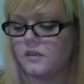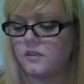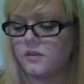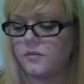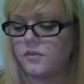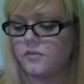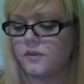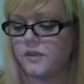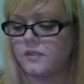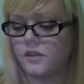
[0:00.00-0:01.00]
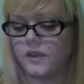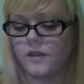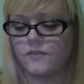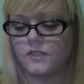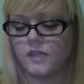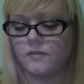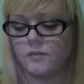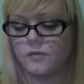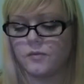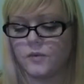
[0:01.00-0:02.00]
Number 3 is All I Have to Give.
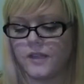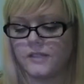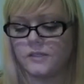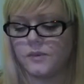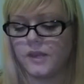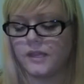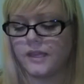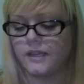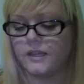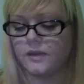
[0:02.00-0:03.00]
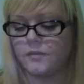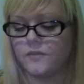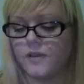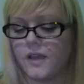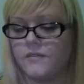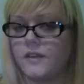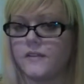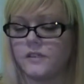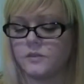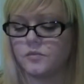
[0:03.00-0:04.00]
Number 4, That's the Way I Like It. Number 5,
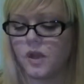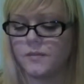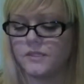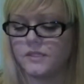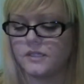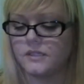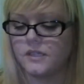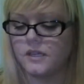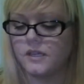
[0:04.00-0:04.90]
10,000 Promises.